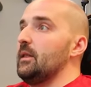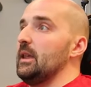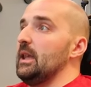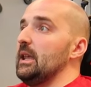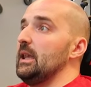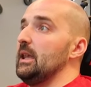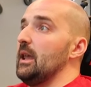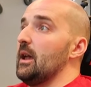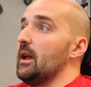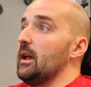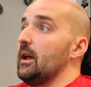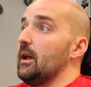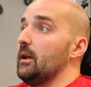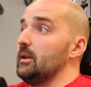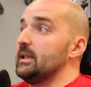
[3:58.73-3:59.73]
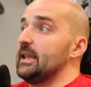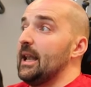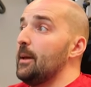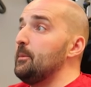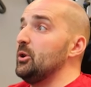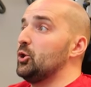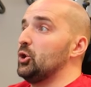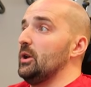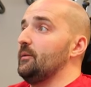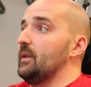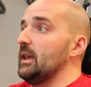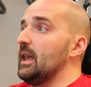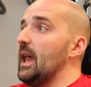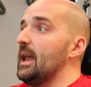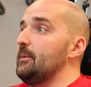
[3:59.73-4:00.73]
the uh, telemetry of
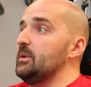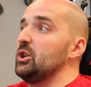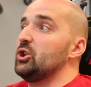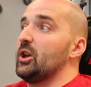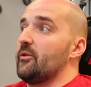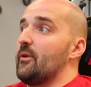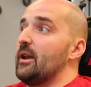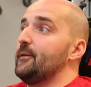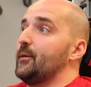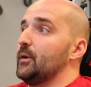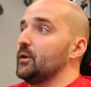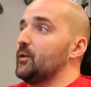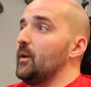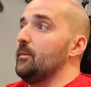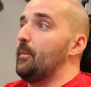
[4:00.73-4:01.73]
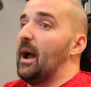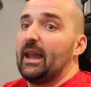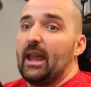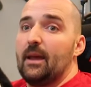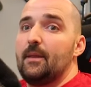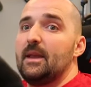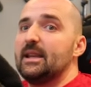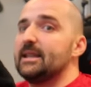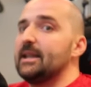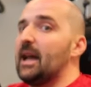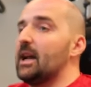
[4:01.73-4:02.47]
the game to generate force feedback. And this